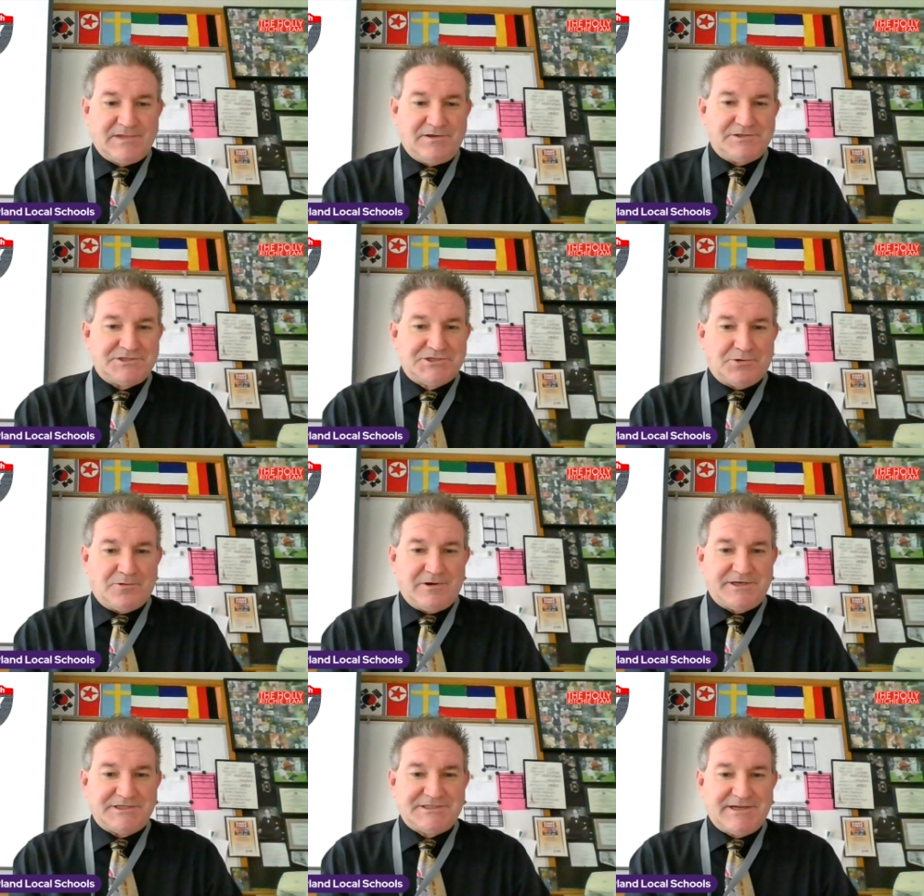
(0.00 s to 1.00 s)
good
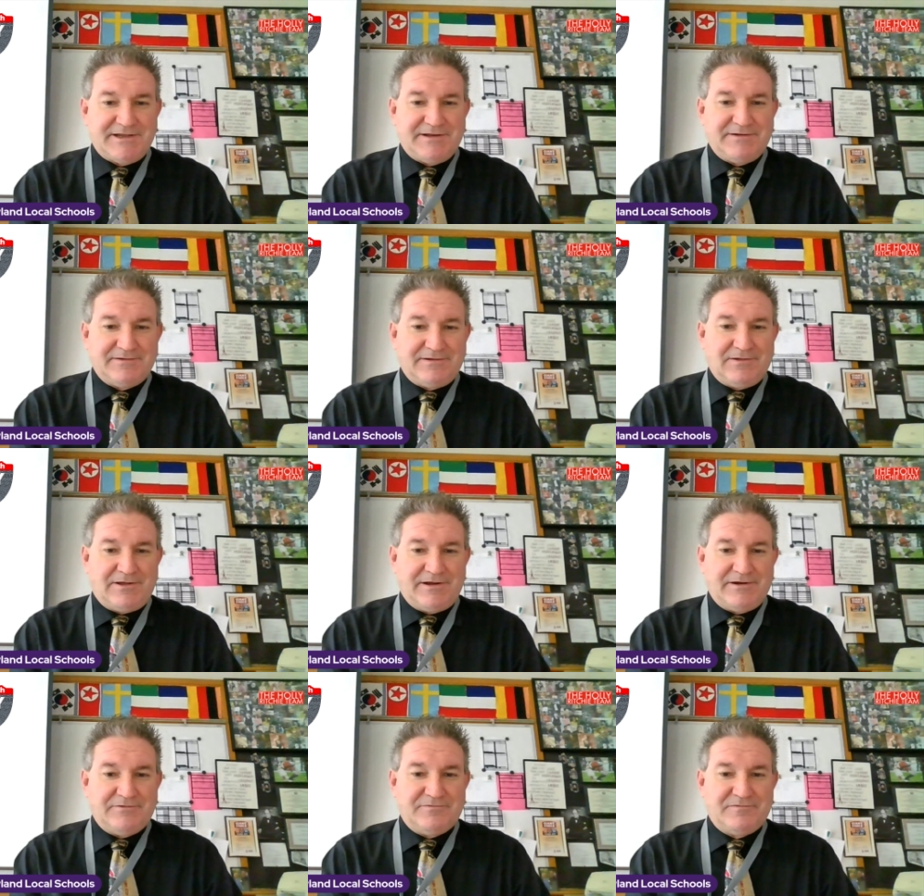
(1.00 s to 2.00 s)
stories and a lot
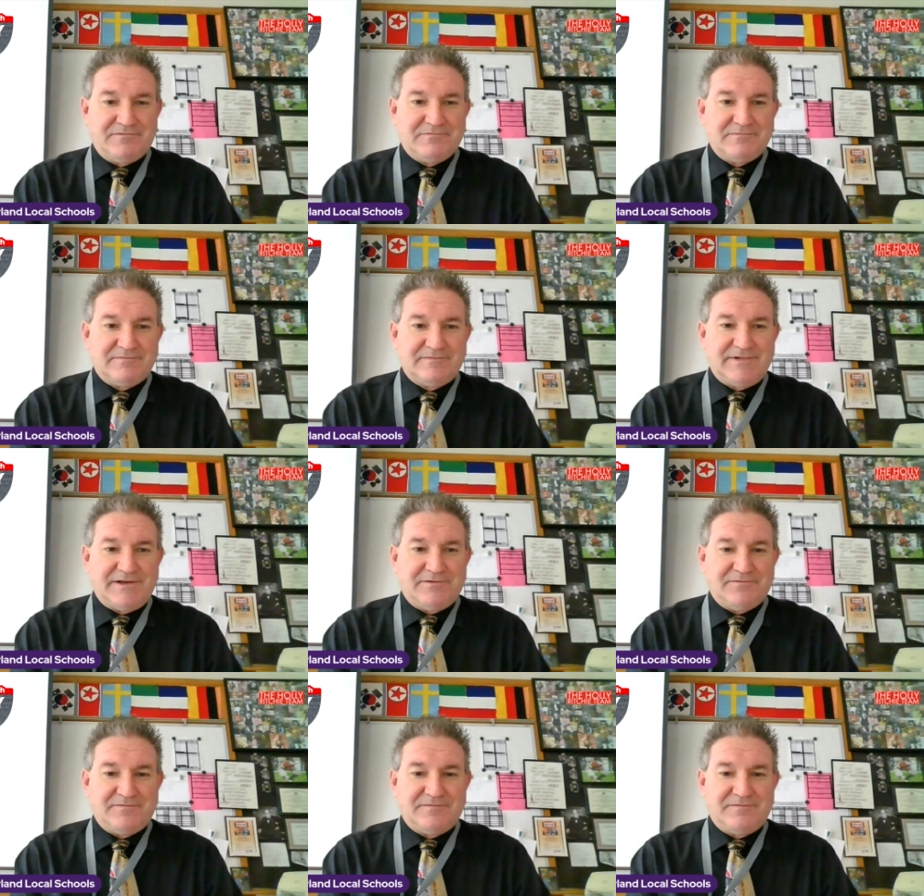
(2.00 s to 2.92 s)
of you know